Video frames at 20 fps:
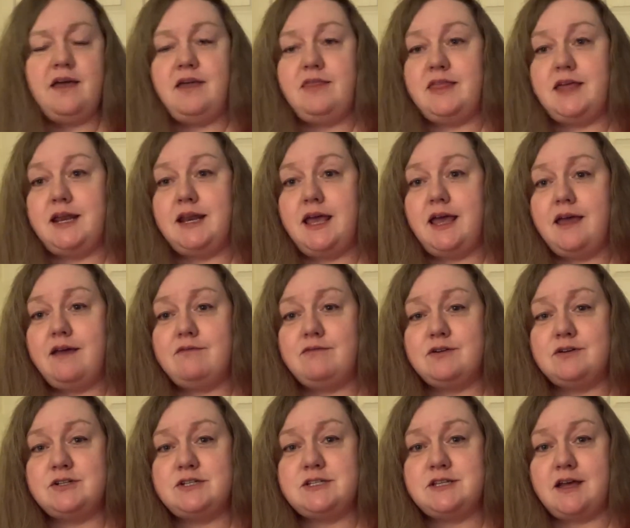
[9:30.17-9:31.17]
that
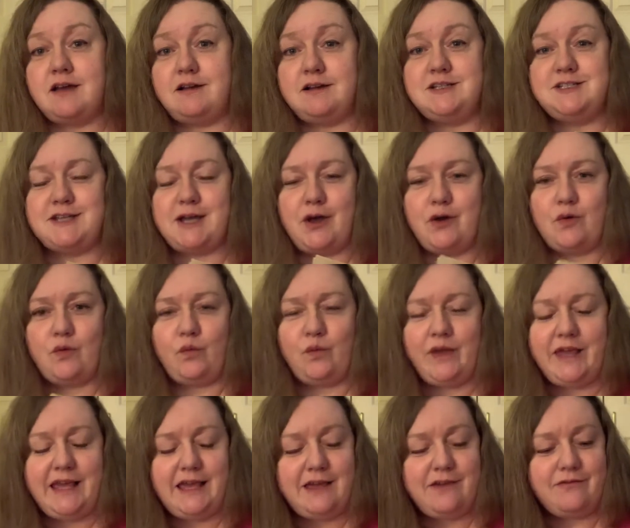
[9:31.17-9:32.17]
ever sucked a
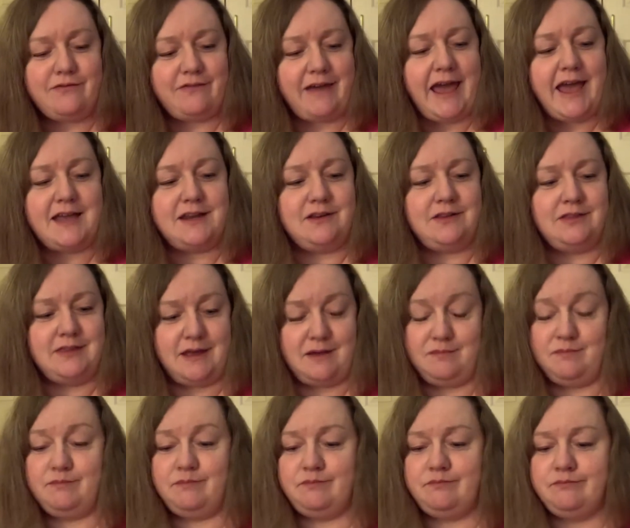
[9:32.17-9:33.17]
wee fat
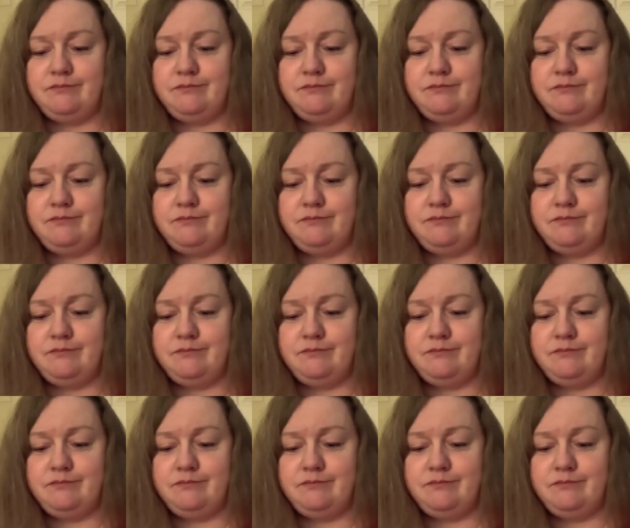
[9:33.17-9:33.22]
thumb.